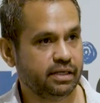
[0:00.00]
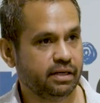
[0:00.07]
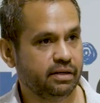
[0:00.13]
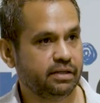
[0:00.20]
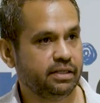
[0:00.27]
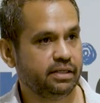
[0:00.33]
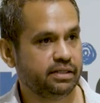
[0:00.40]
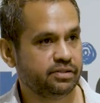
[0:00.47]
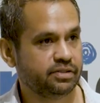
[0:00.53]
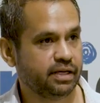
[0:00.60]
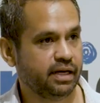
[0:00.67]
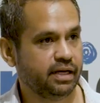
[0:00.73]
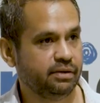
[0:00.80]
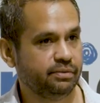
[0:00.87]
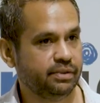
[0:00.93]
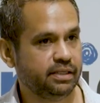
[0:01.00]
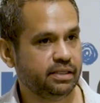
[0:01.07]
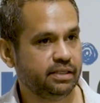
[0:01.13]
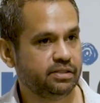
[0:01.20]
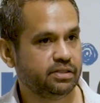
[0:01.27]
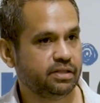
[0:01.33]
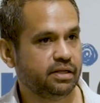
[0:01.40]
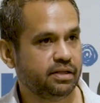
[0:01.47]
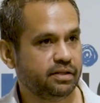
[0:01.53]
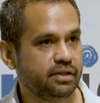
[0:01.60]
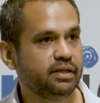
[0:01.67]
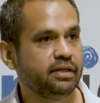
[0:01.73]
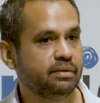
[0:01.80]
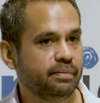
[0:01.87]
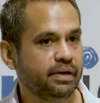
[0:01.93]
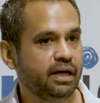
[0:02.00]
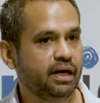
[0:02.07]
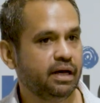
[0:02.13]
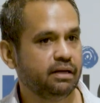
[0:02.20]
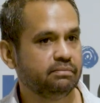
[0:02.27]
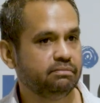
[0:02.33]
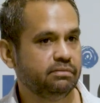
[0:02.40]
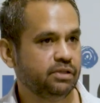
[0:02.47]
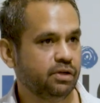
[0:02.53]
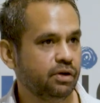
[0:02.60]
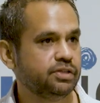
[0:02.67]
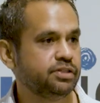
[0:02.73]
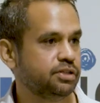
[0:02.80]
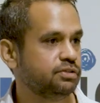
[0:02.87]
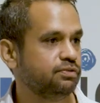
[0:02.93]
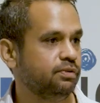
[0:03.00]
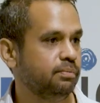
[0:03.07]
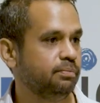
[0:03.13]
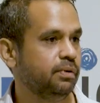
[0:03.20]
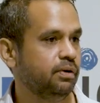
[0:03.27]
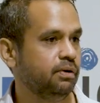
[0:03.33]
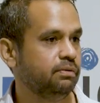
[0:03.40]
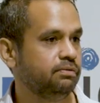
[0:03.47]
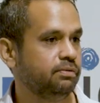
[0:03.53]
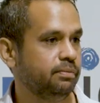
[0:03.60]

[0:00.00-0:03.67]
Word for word: I would say we need to think about not just football.